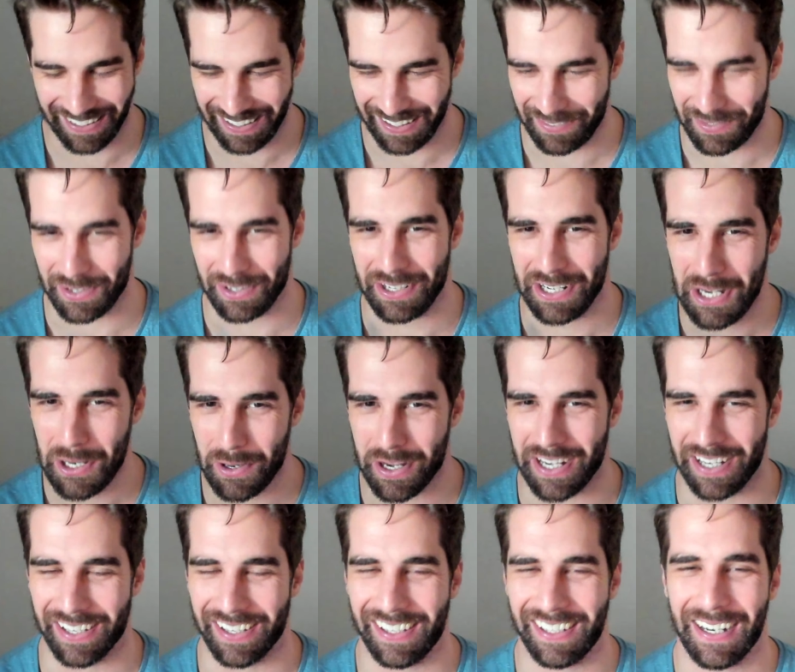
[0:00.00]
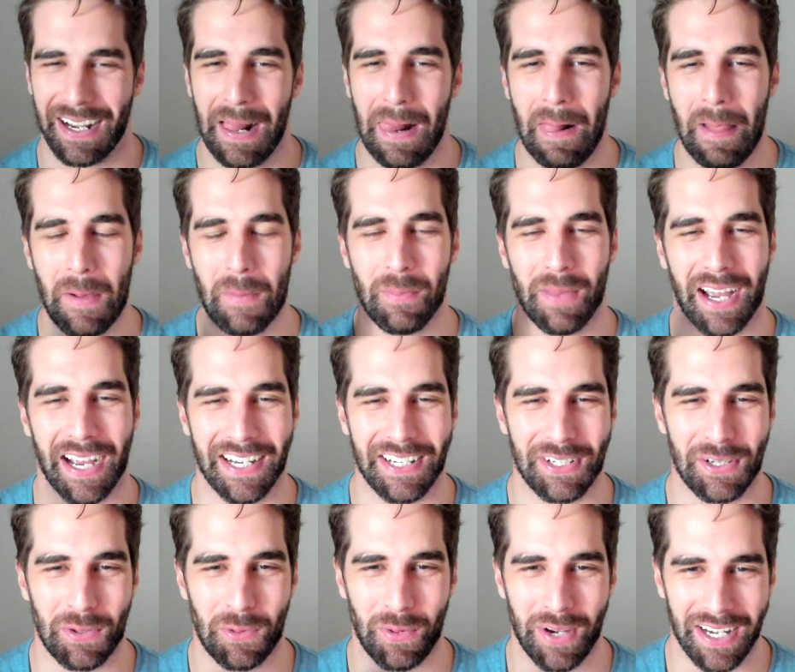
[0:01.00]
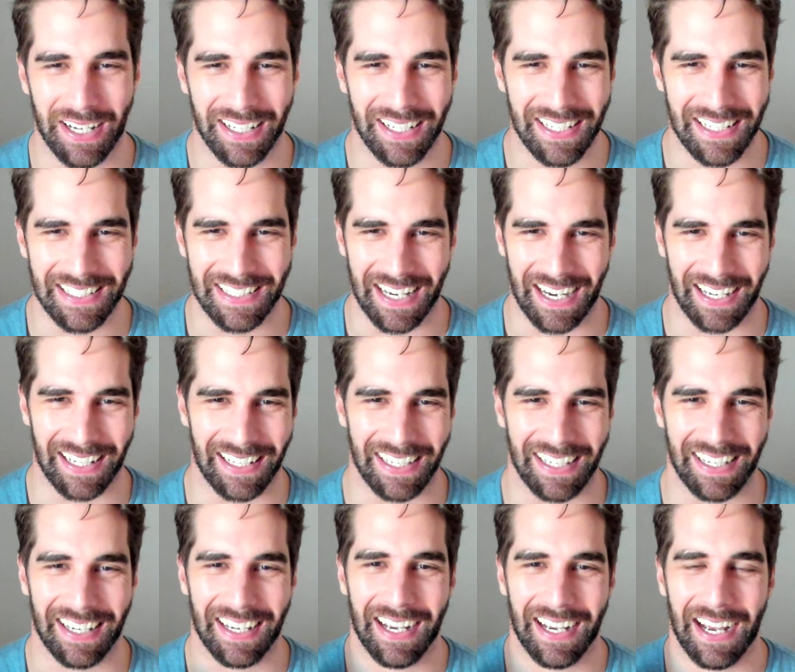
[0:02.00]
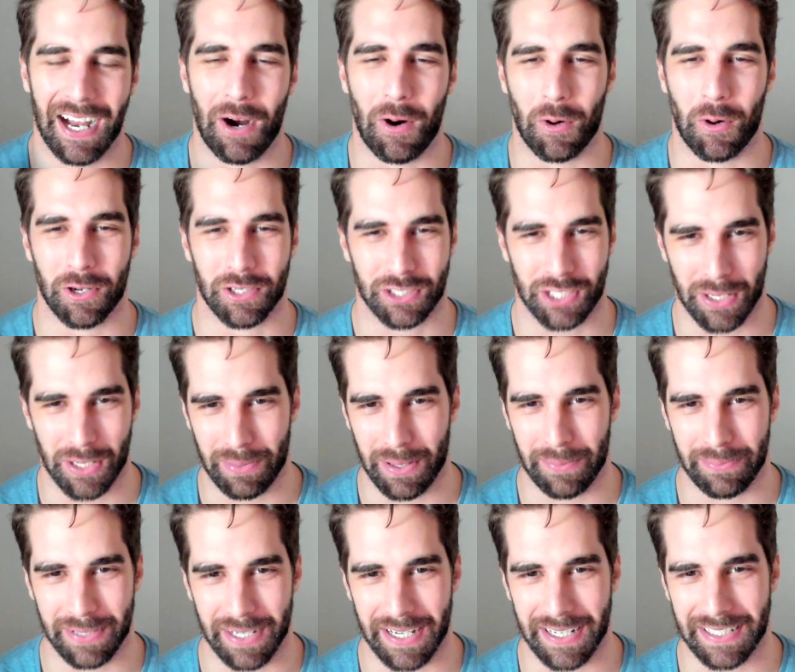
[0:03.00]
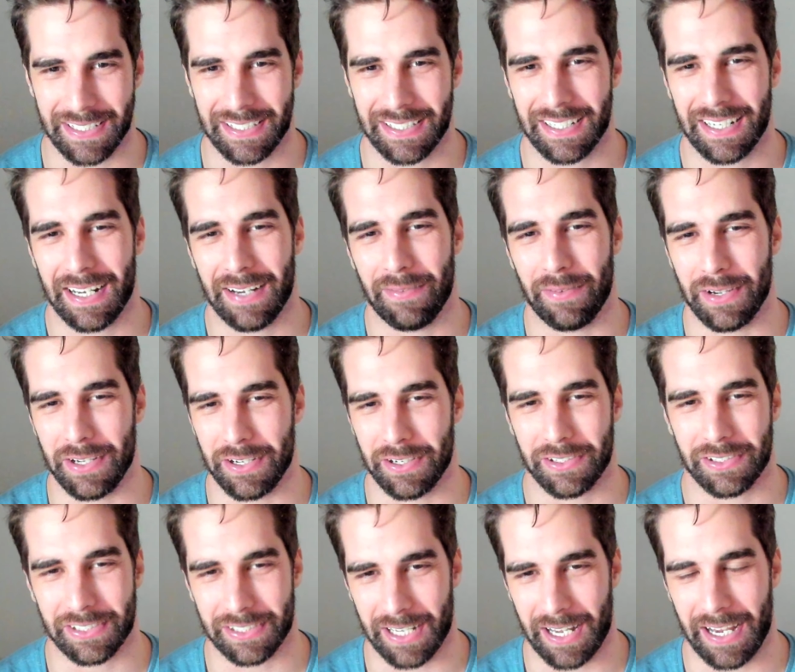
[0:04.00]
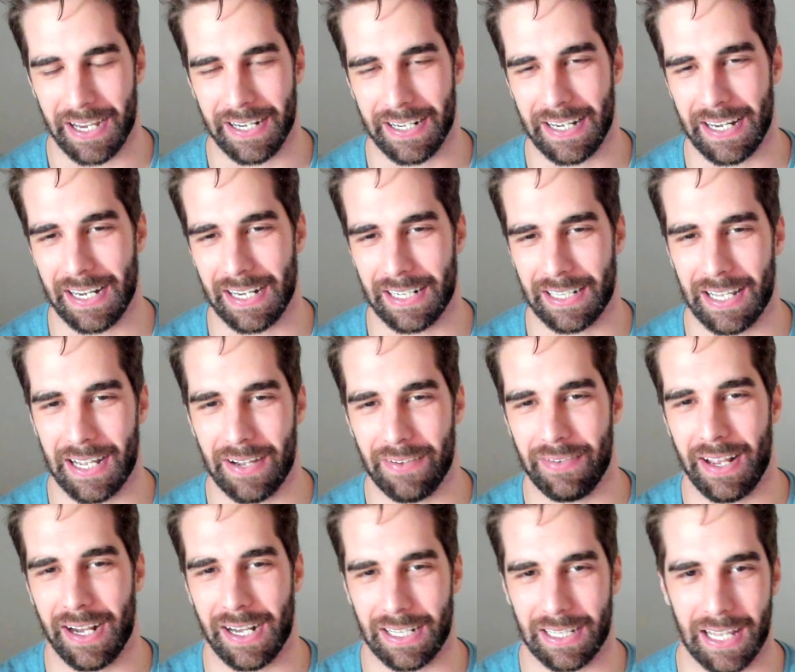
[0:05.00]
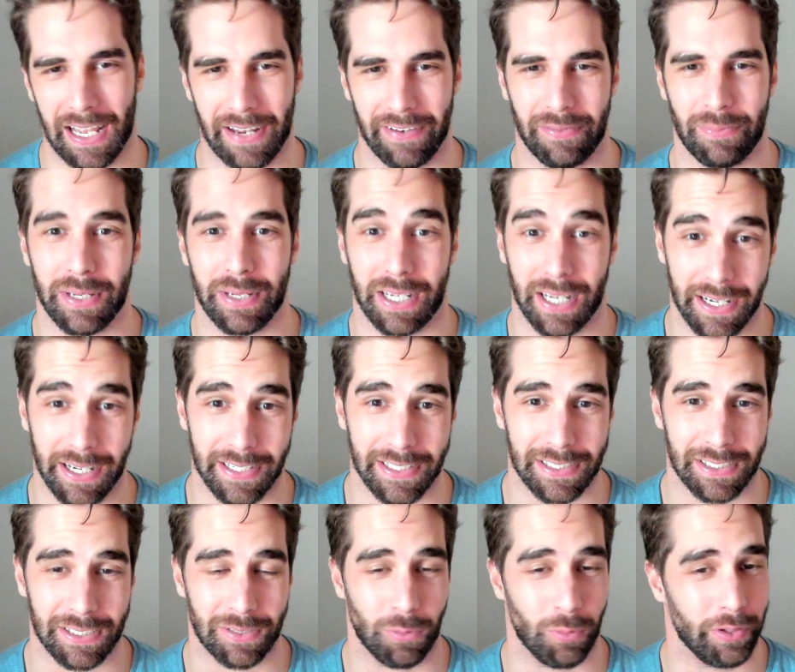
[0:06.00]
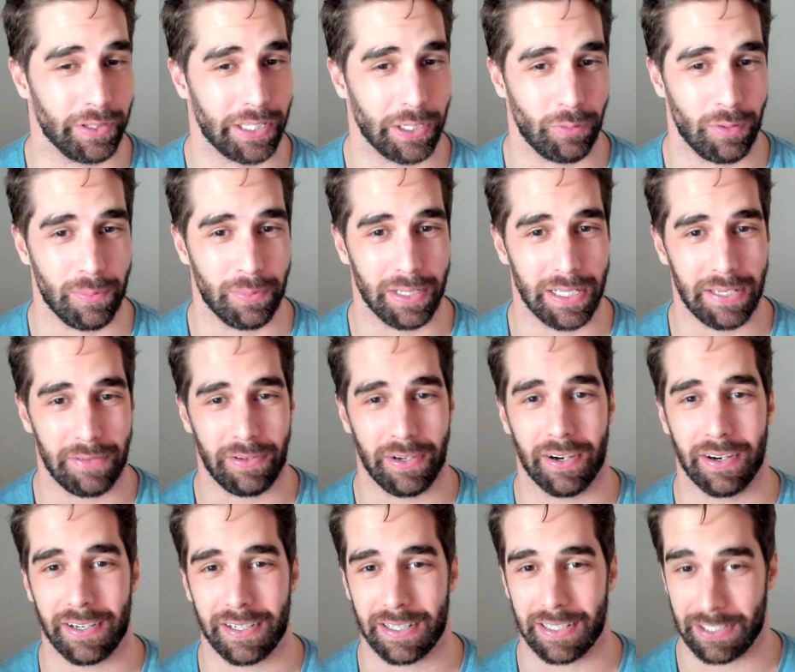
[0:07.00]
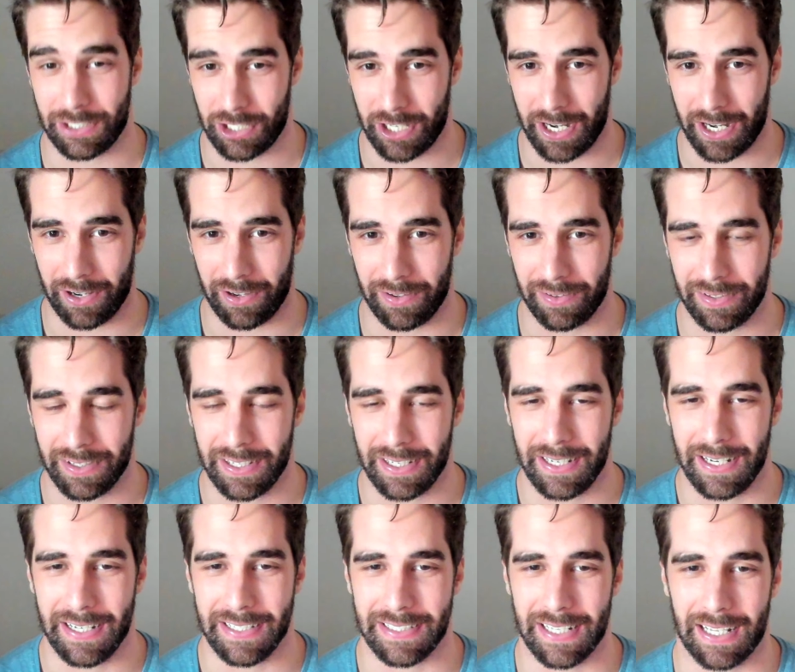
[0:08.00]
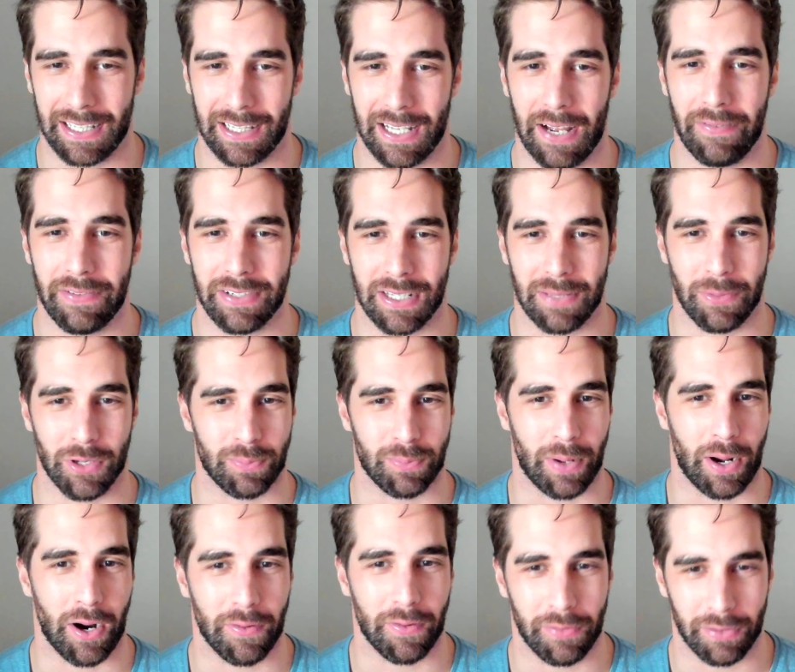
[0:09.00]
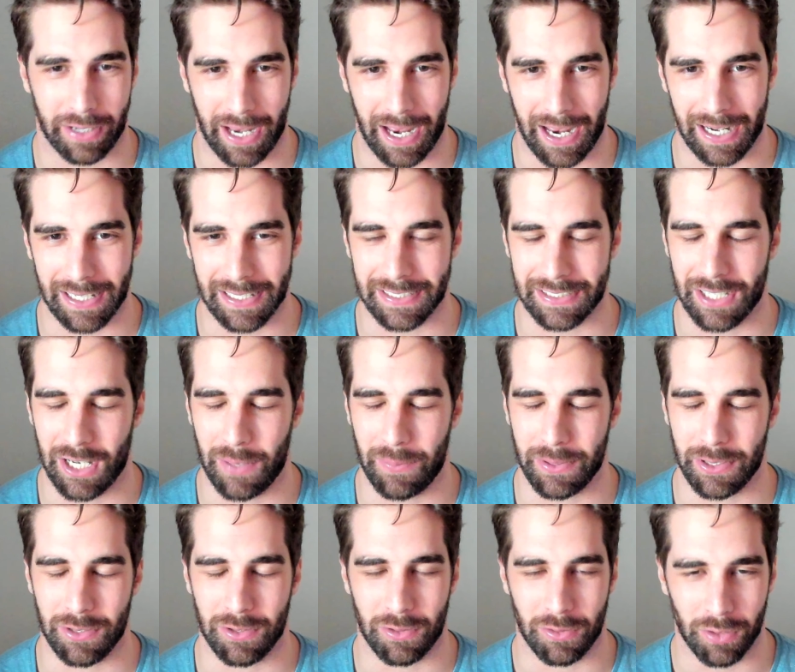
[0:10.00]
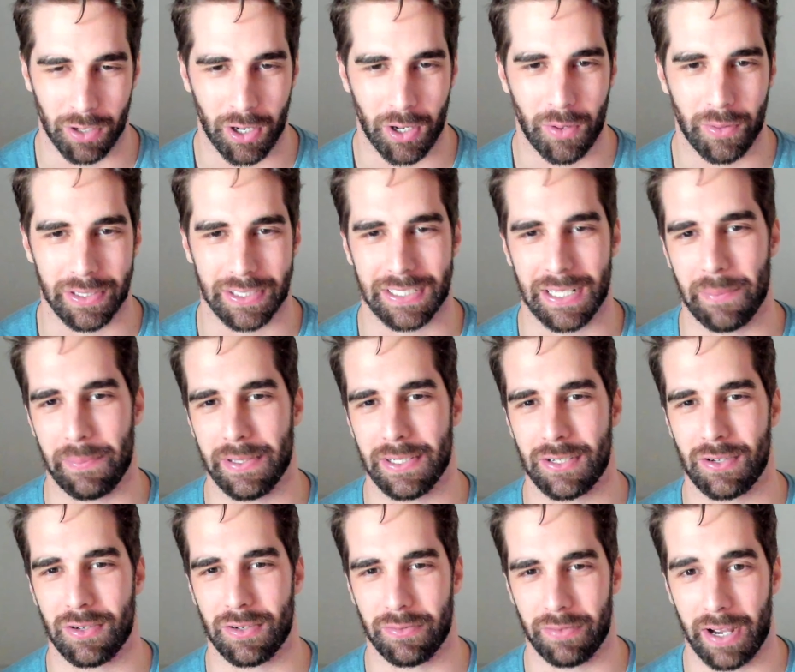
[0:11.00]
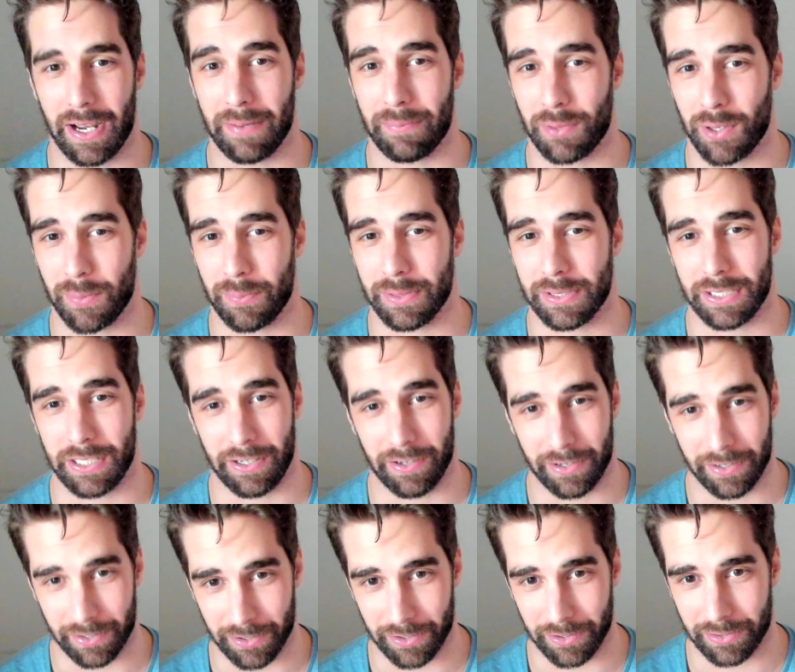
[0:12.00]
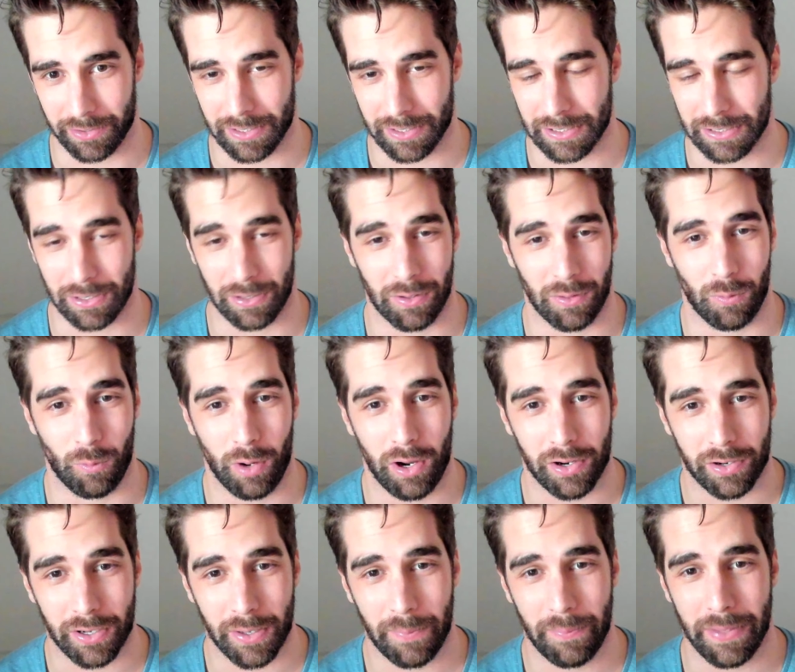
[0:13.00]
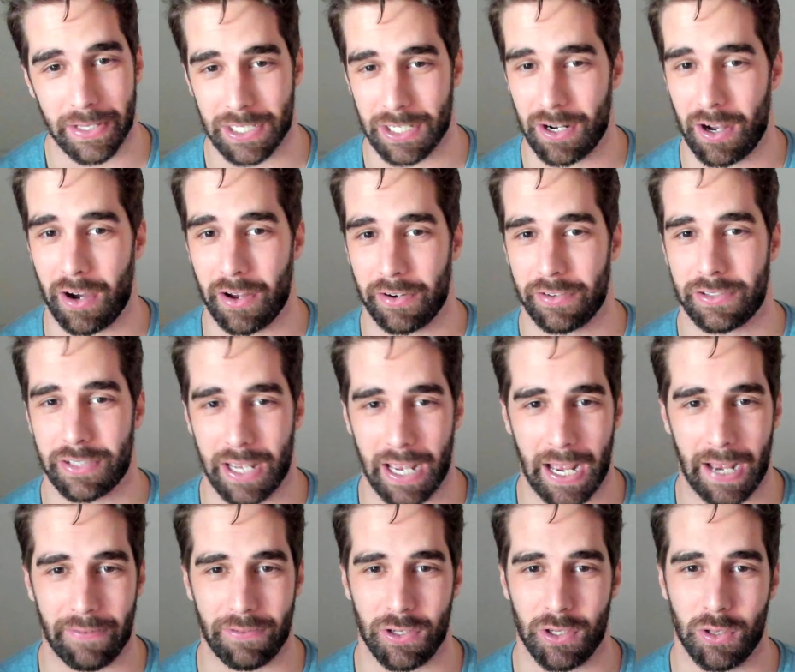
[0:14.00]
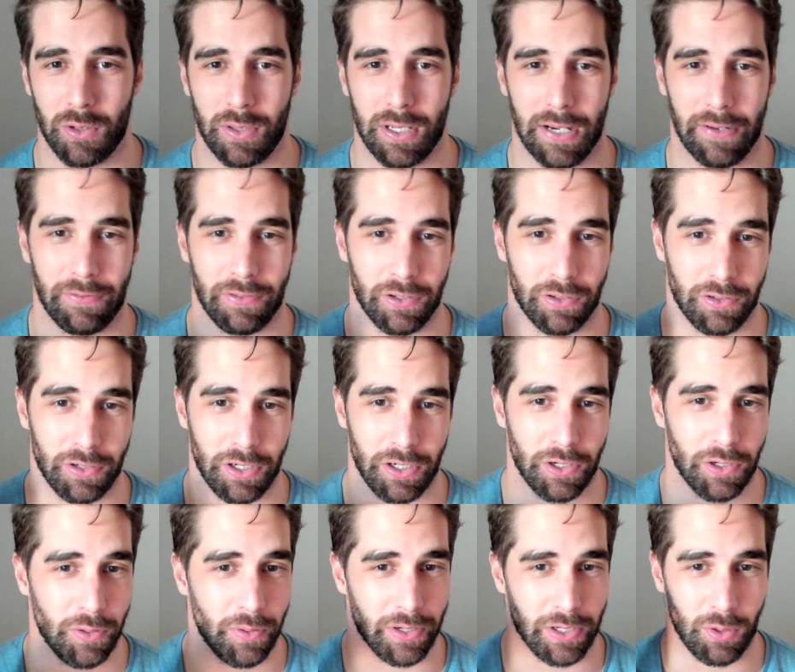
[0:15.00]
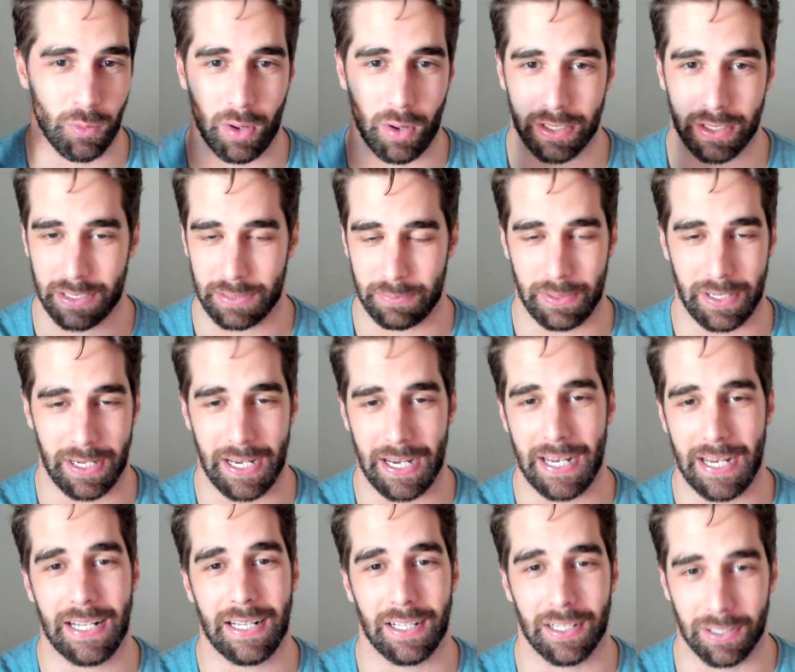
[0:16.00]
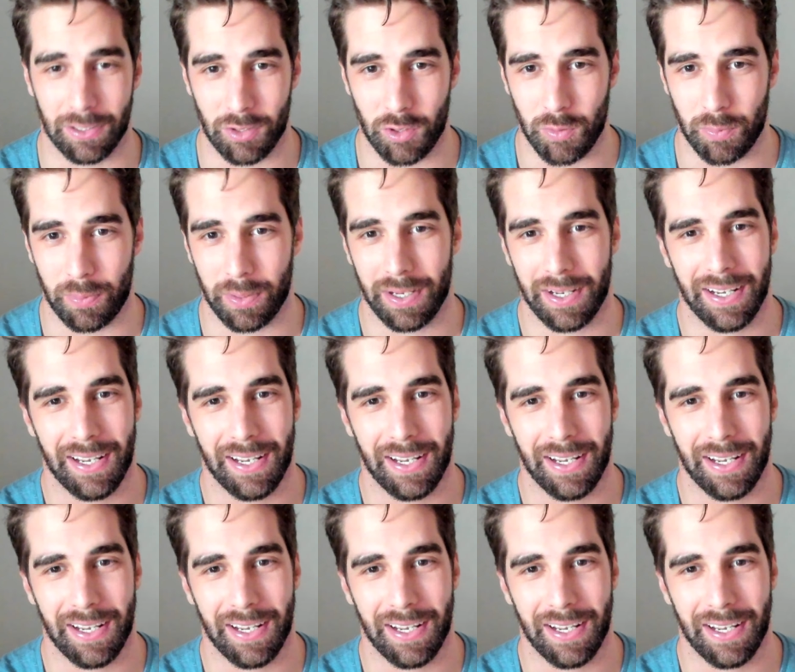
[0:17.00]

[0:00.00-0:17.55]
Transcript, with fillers: if you're new here, I do weekly and daily horoscope updates for your sign in love and in life, because one thing we believe here at the channel is that love is the most powerful catalyst to helping you grow and step into your divine purpose here on earth. So welcome, it's an honor to have you. If you're new and you want to be in the loop,